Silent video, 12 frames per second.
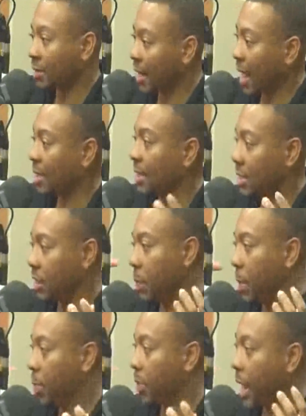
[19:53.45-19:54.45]
It's like I said, it's the
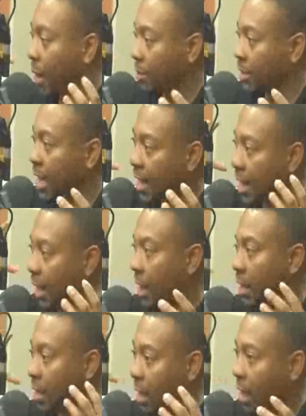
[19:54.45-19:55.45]
people on the outside that
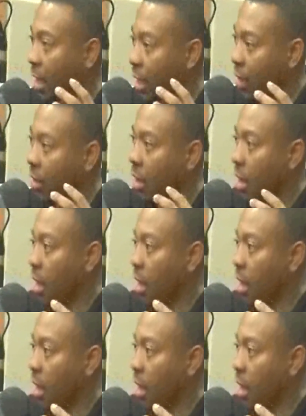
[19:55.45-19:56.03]
get in your ear.